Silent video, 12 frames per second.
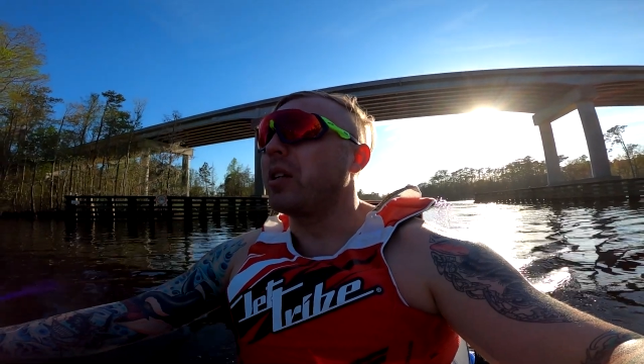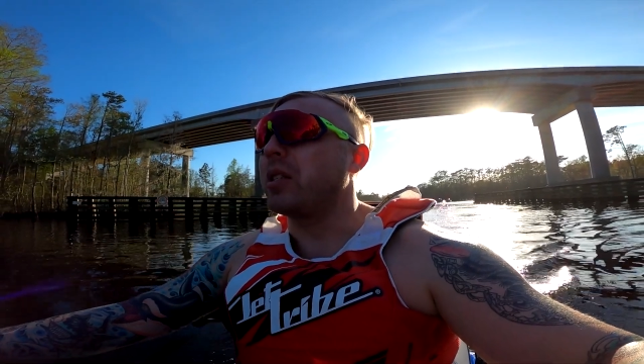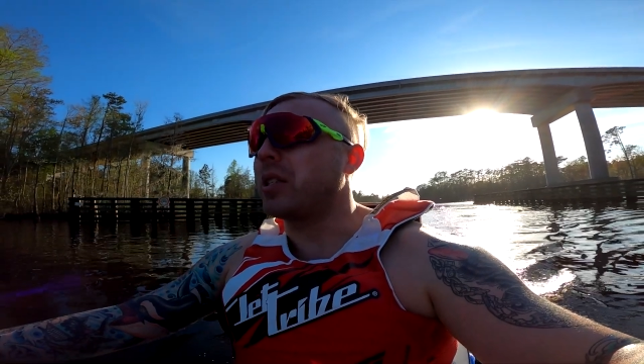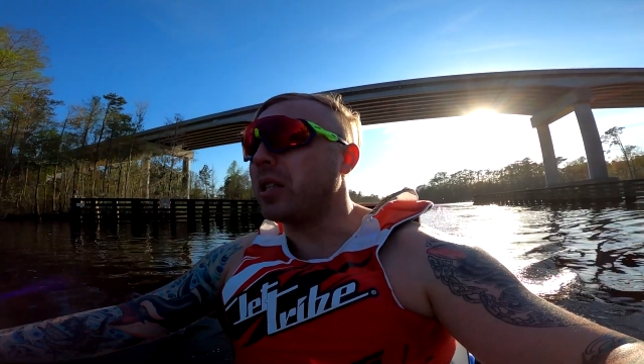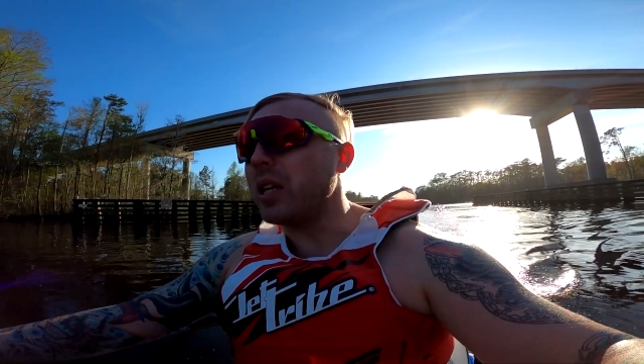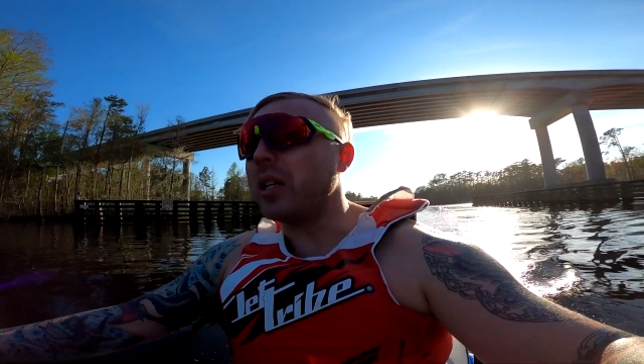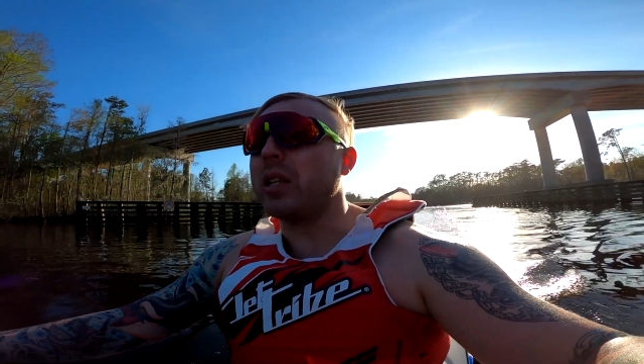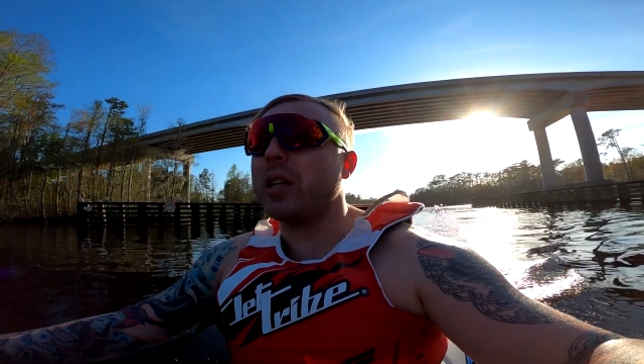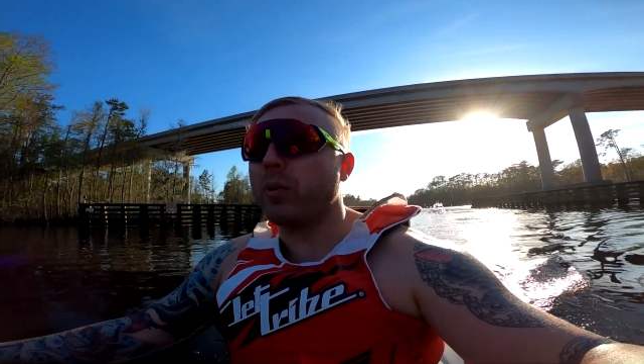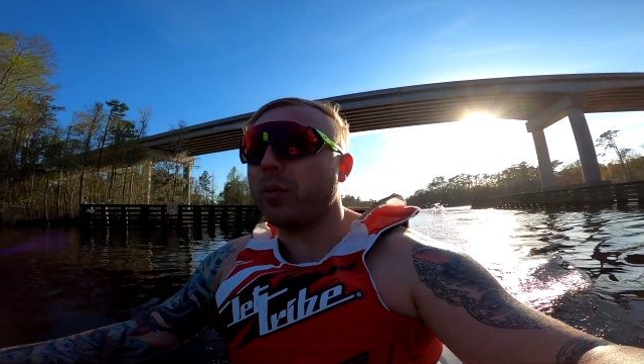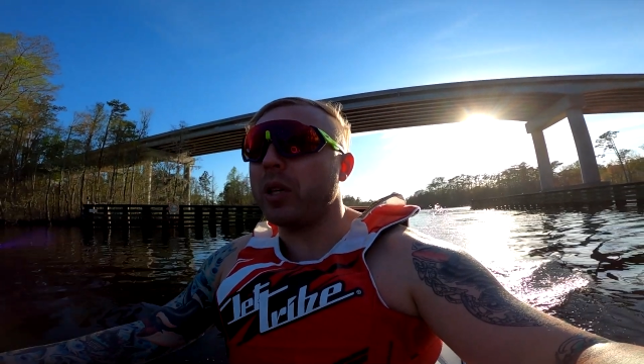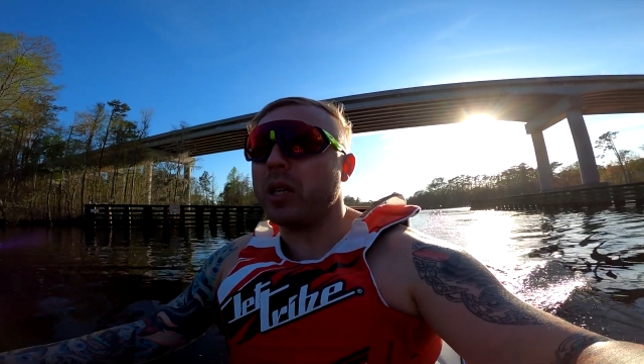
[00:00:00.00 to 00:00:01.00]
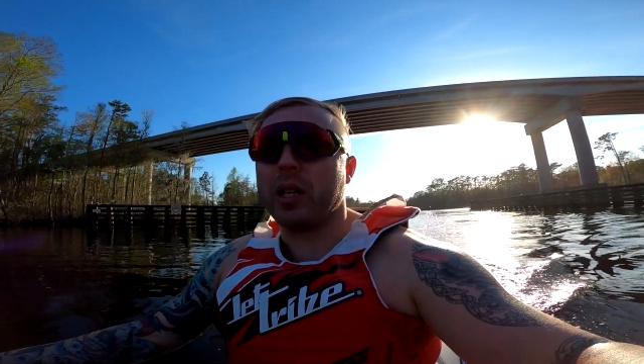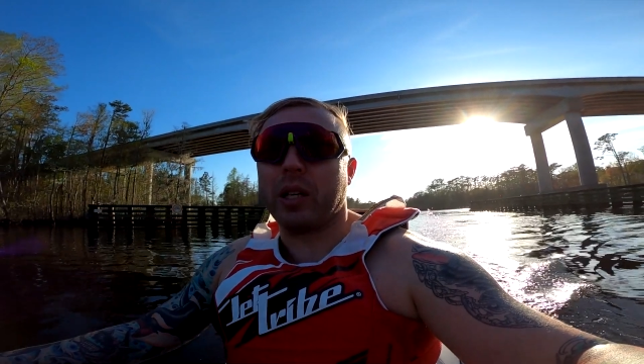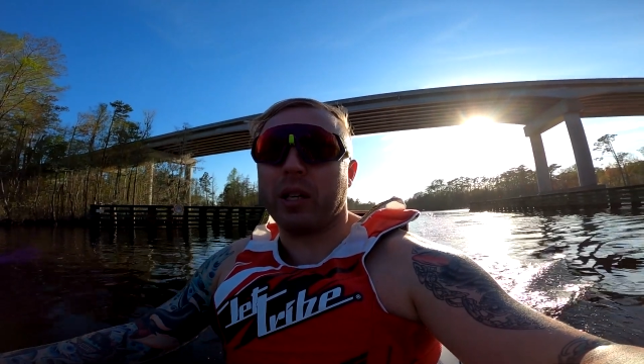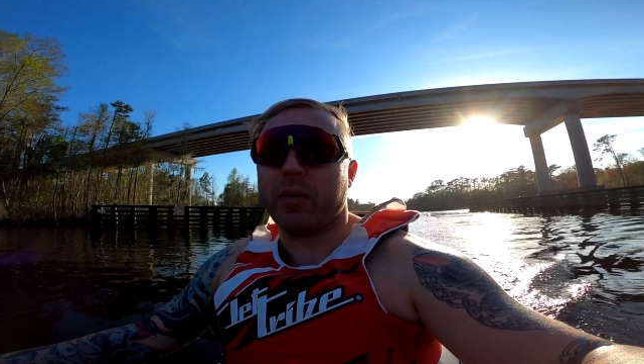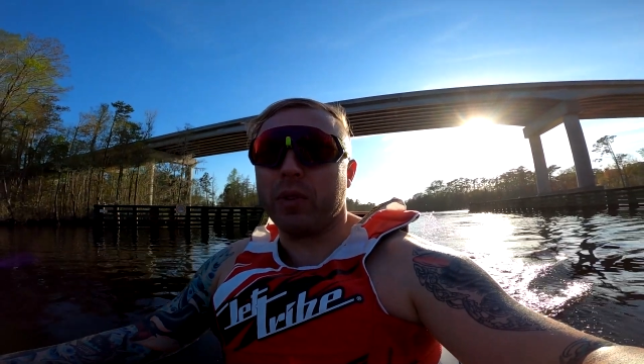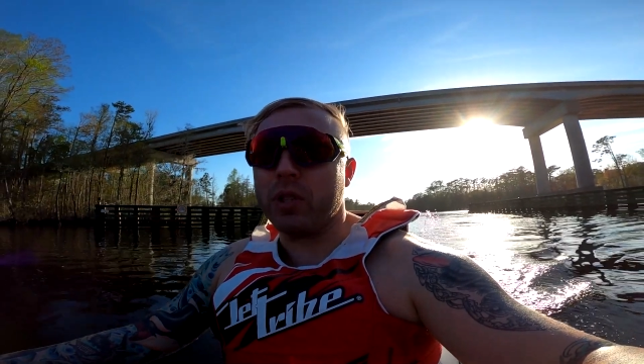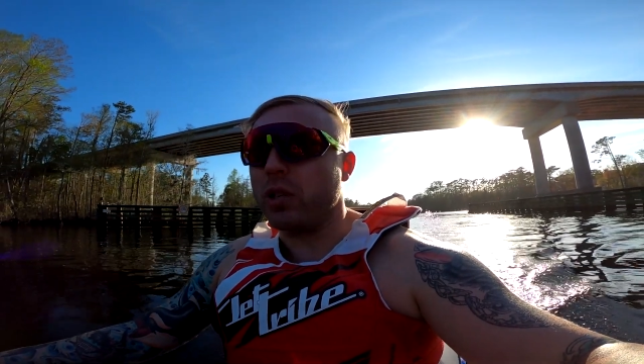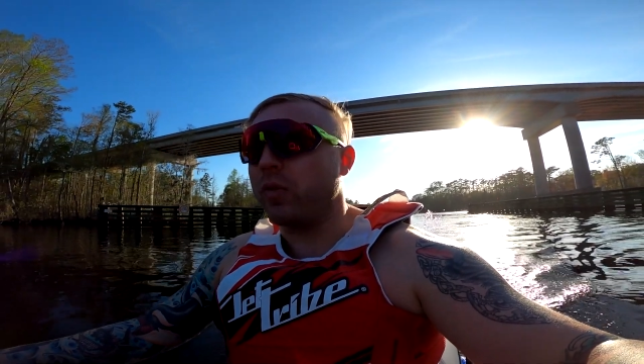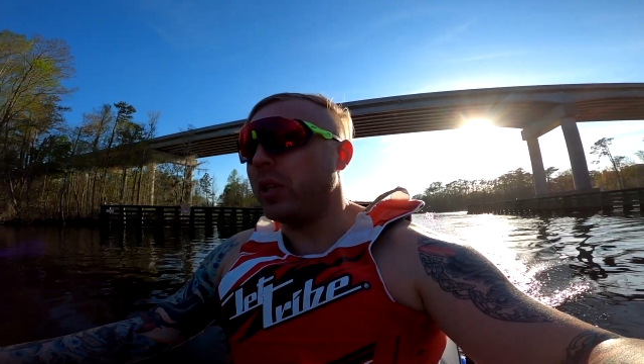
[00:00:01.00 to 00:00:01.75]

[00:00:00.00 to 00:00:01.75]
seat. They'll be in a future